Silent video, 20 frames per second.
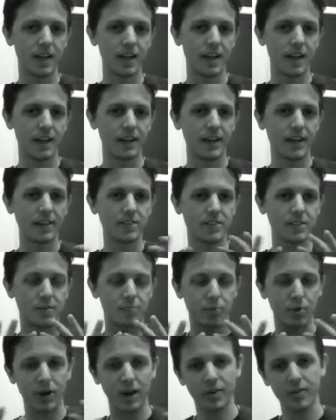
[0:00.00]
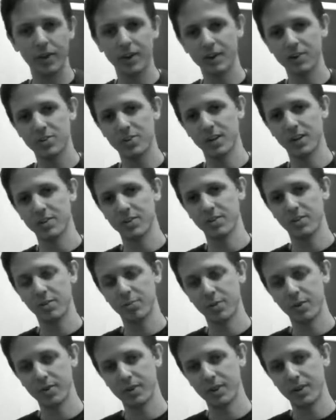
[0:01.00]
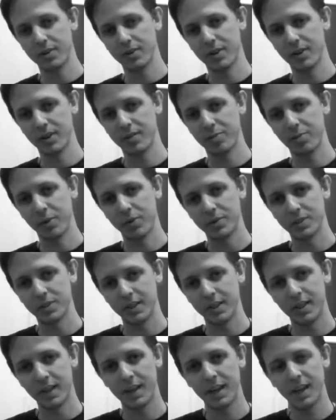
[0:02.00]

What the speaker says: And that's the primary structure of a protein.